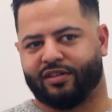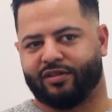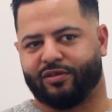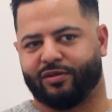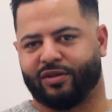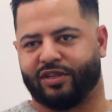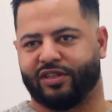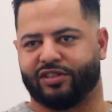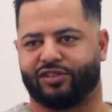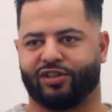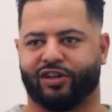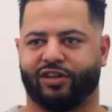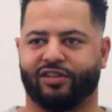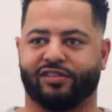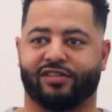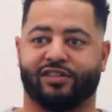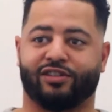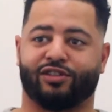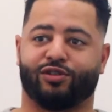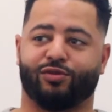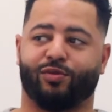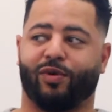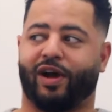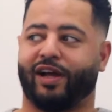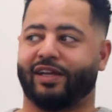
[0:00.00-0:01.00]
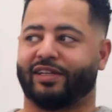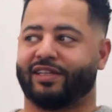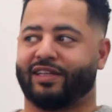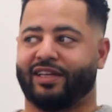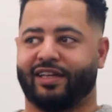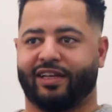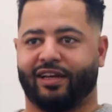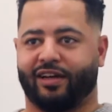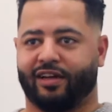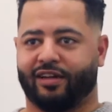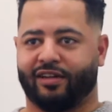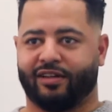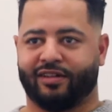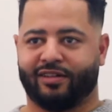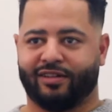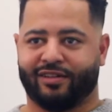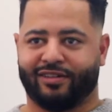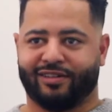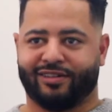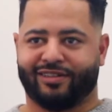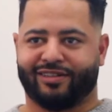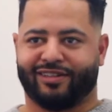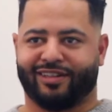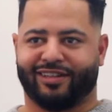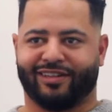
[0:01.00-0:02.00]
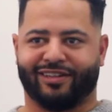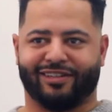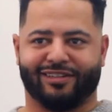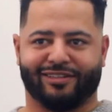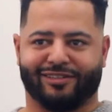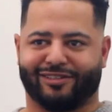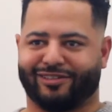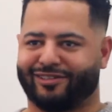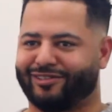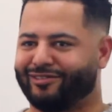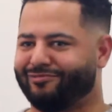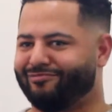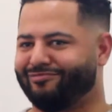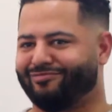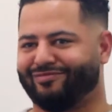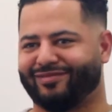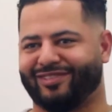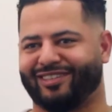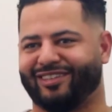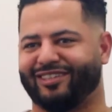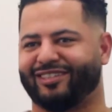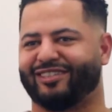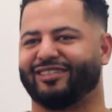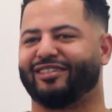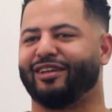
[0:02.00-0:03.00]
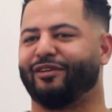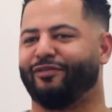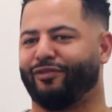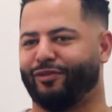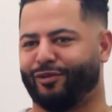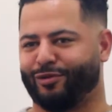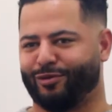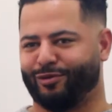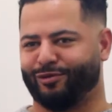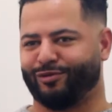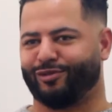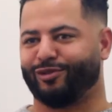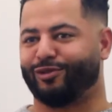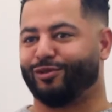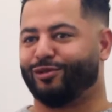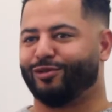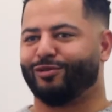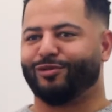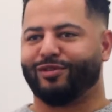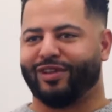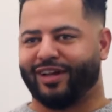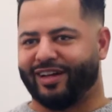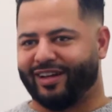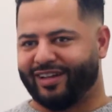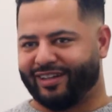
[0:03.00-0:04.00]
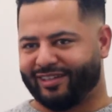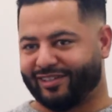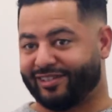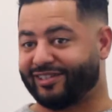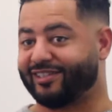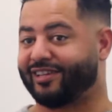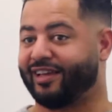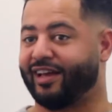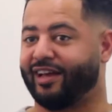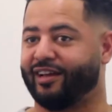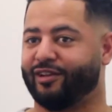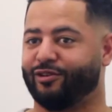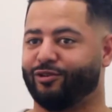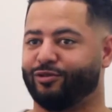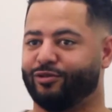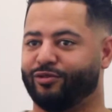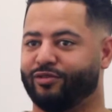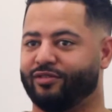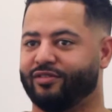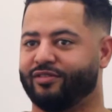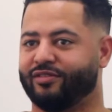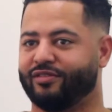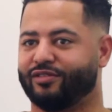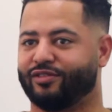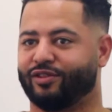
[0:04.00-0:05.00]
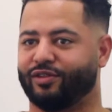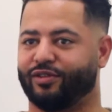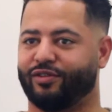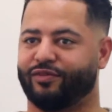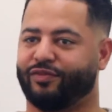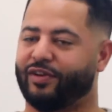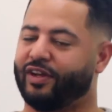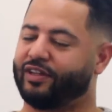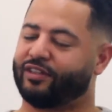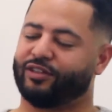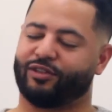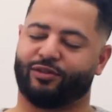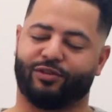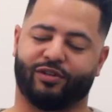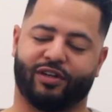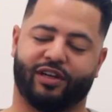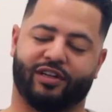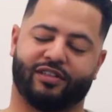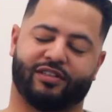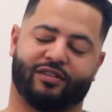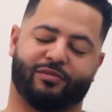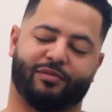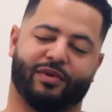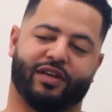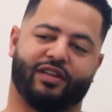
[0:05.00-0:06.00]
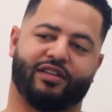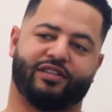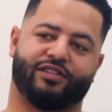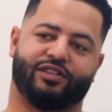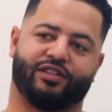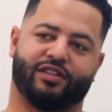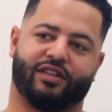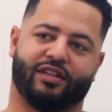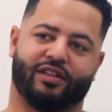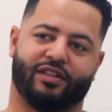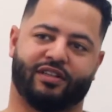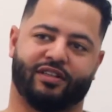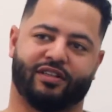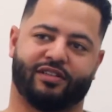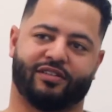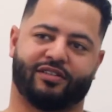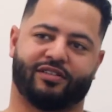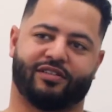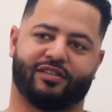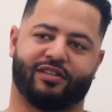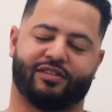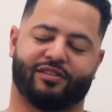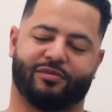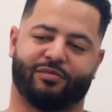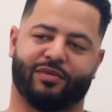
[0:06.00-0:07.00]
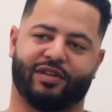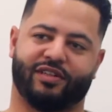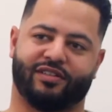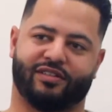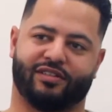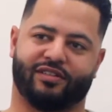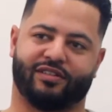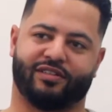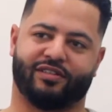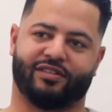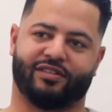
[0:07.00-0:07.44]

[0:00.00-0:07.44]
When it turns into IKEA, then it's difficult to do that at scale. Yeah. So the fact that you guys are managing that, that's amazing.